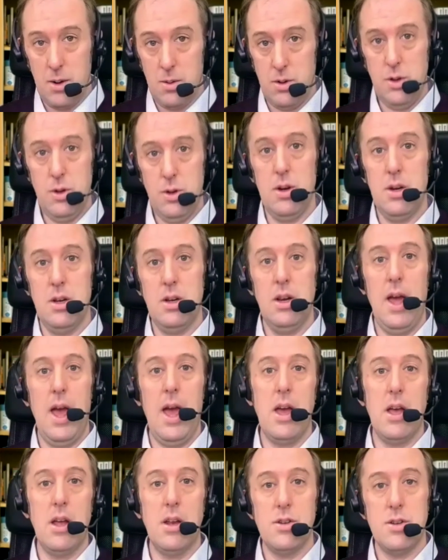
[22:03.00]
How are you going to
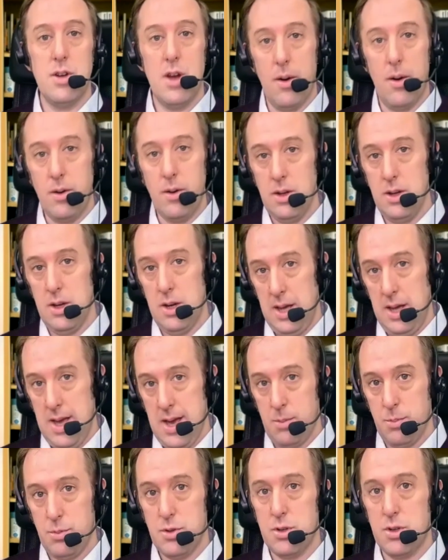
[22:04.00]
engage? How are you going to
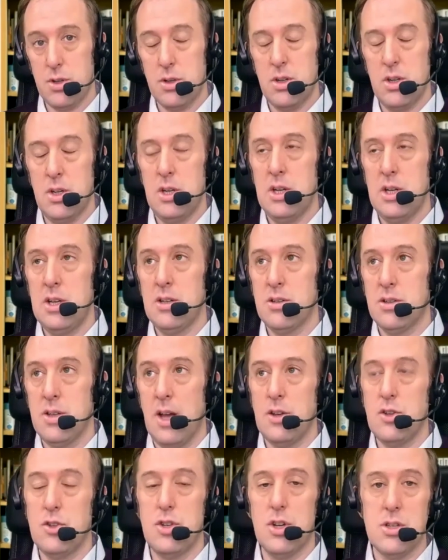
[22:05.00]
capture? It's
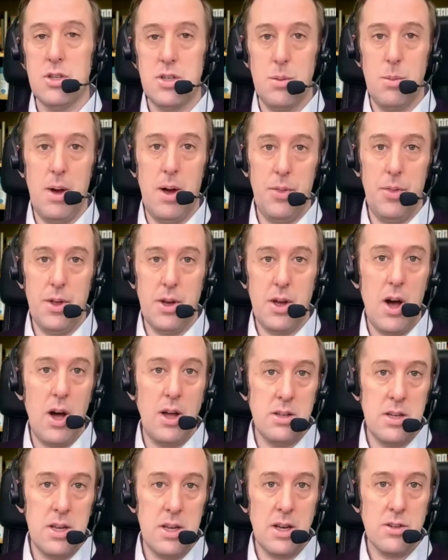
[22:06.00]
not just about the
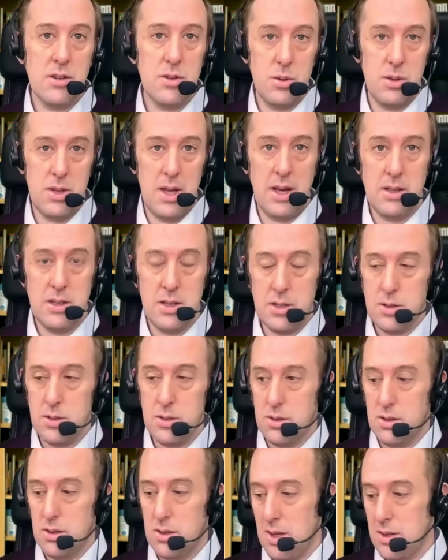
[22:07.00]
context. So thanks. That's
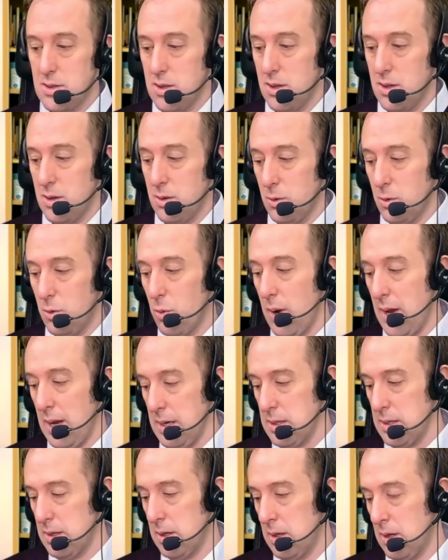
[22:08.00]
a, that's another
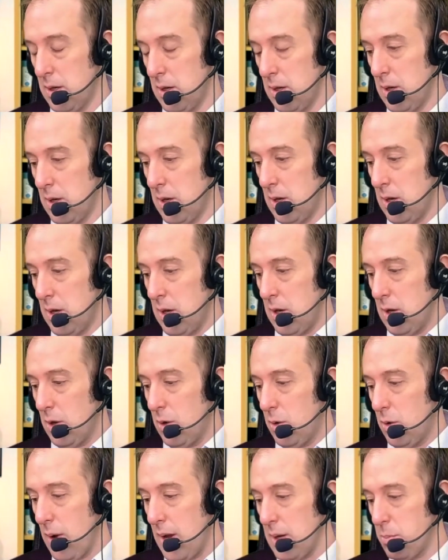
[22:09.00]
great,
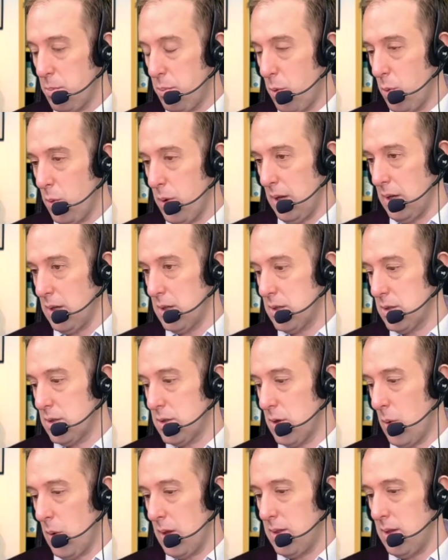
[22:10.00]
great point.
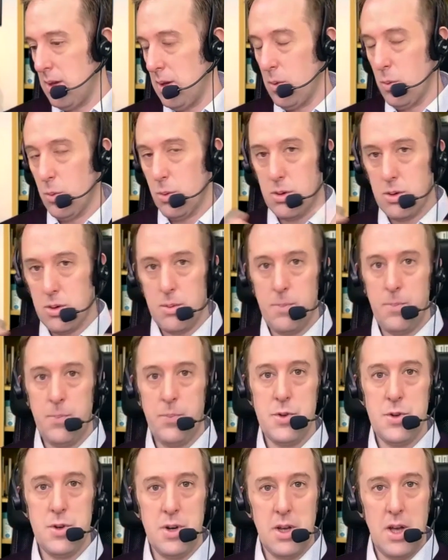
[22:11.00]
So I think we're
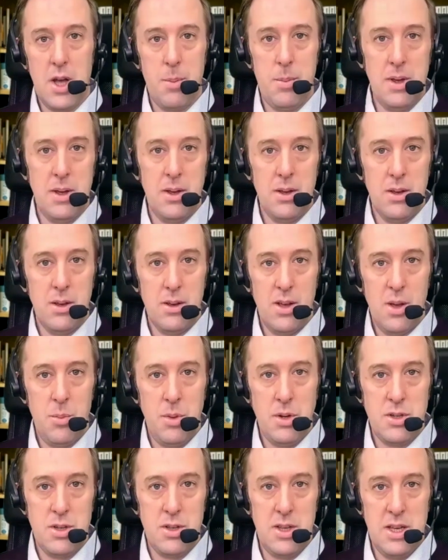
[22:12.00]
sort of coming
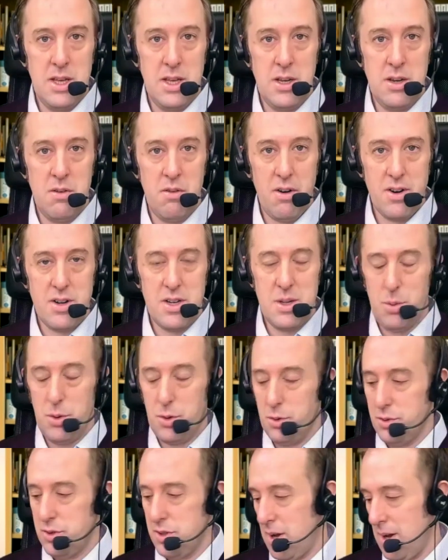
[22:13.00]
coming to the end of our
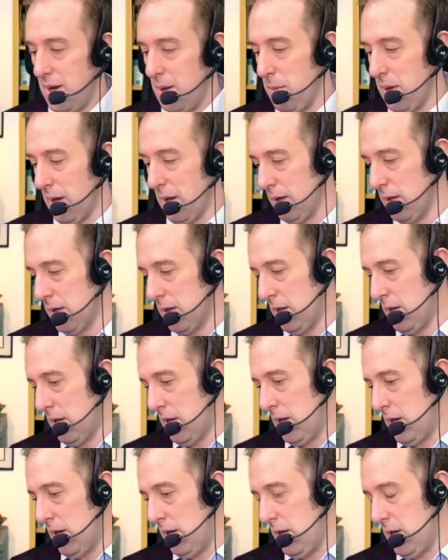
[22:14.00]
typical timing
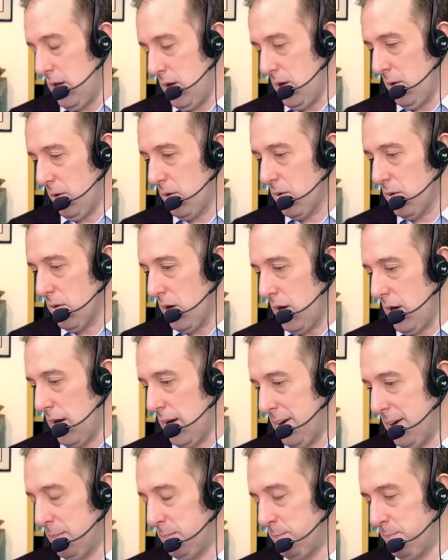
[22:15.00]
here.
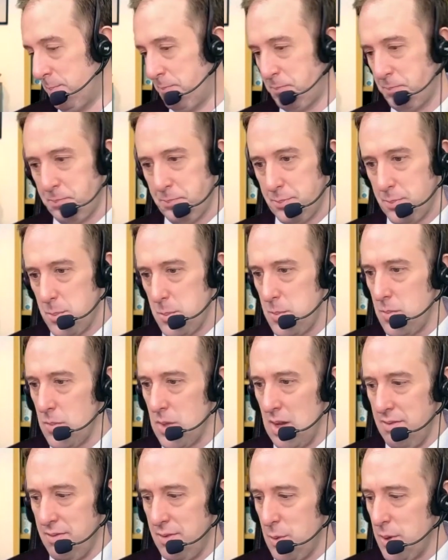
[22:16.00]
Um,
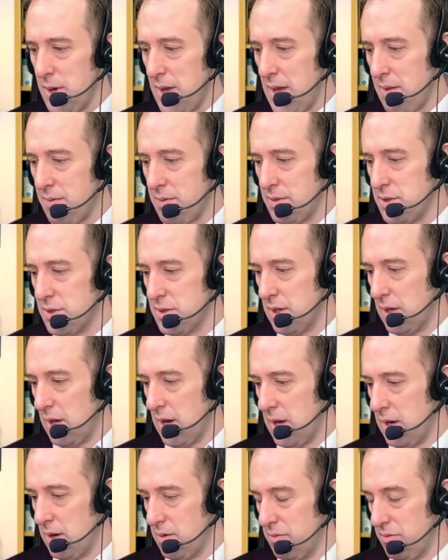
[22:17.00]
if you were to have just a
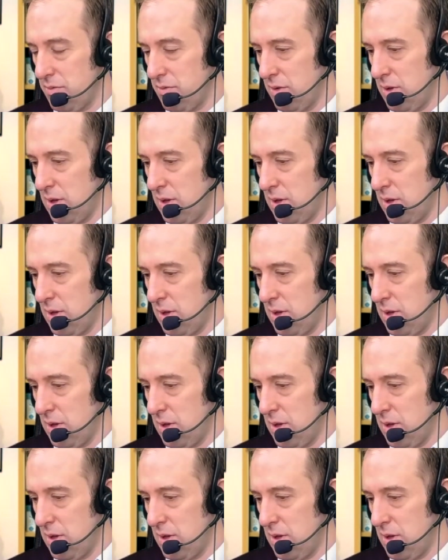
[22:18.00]
kind of,